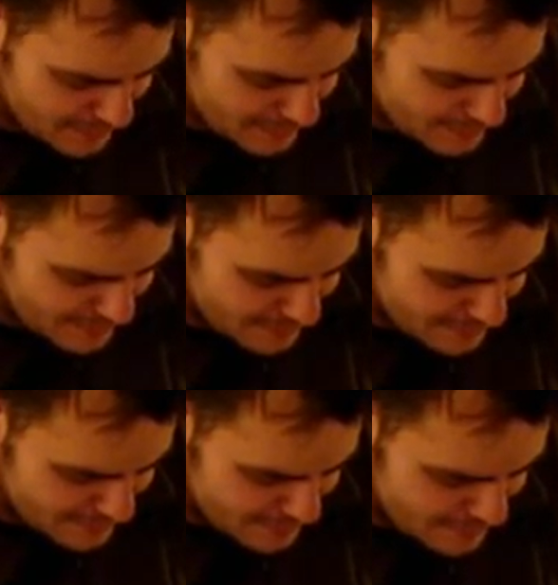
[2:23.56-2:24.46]
mm
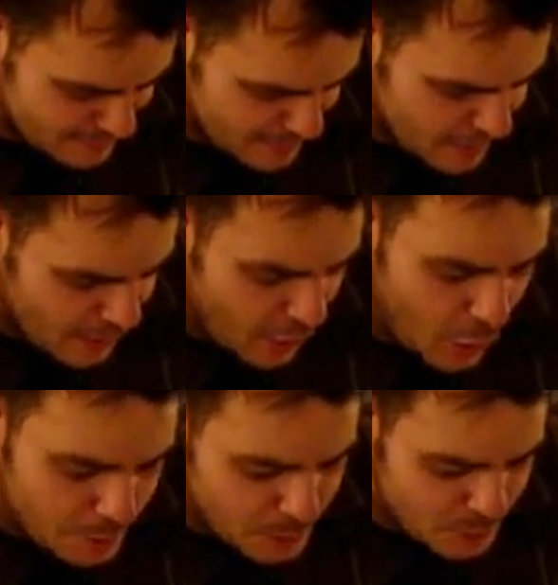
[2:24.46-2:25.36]
-hmm.
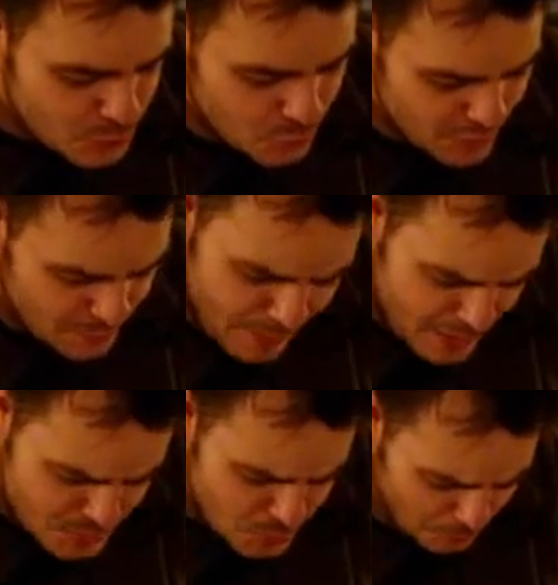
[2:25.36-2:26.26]
Hope you enjoy the
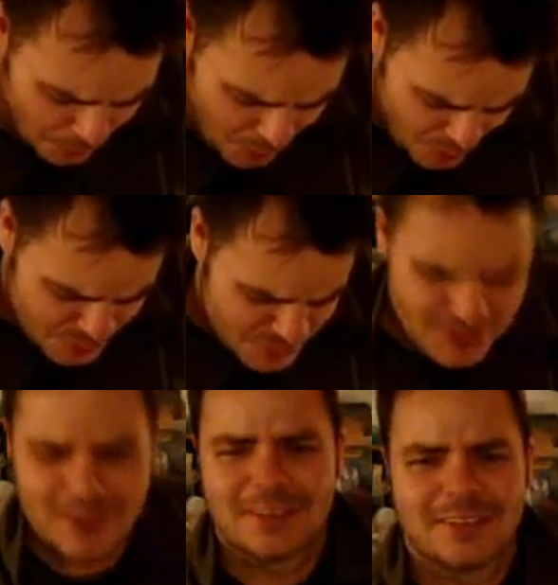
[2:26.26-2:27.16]
puzzle
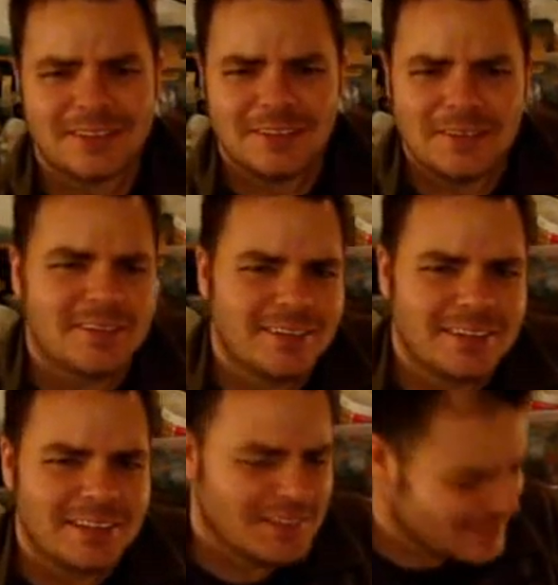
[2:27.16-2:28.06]
box.
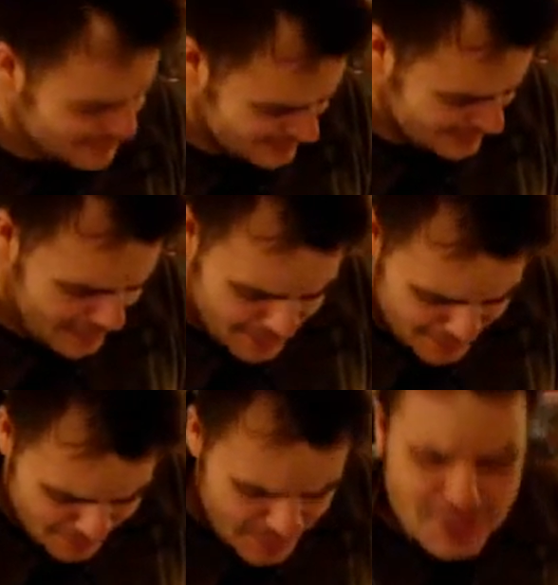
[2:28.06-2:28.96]

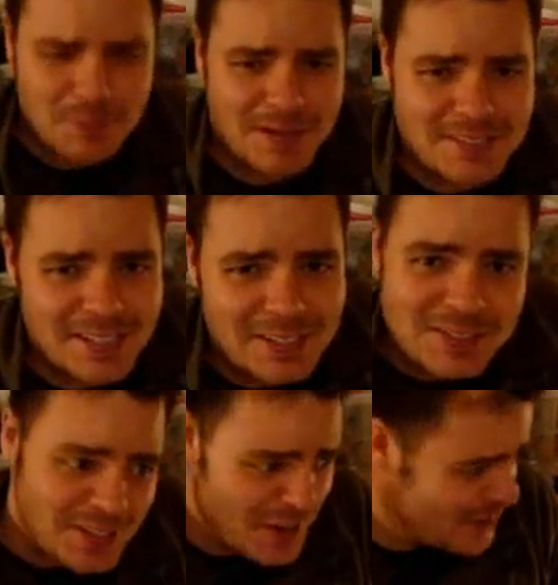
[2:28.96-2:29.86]
Uh, well, it's puzzling
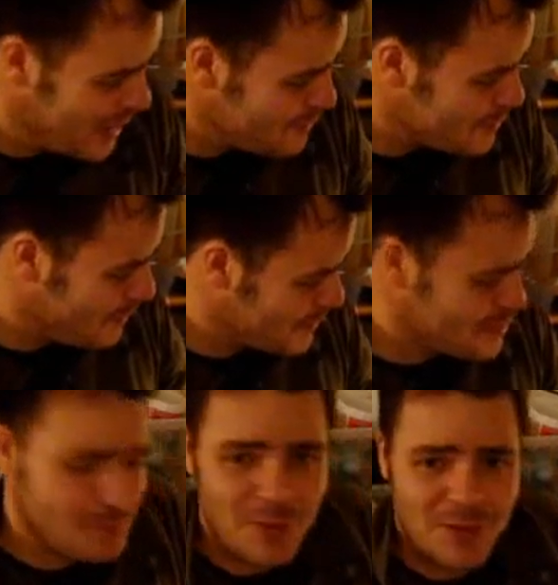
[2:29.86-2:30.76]
because I don't have the
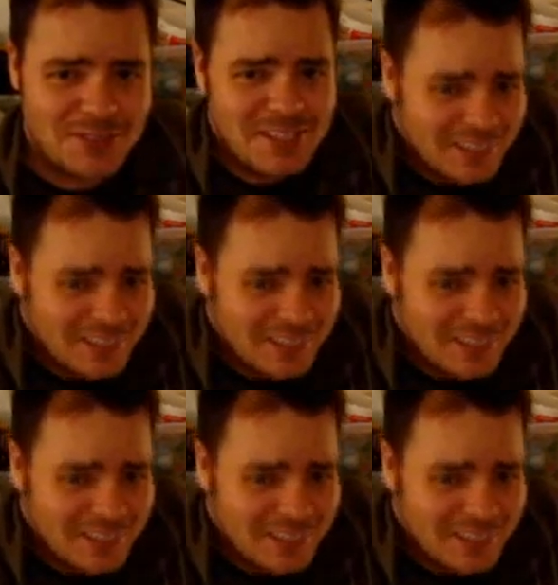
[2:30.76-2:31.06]
puzzle box.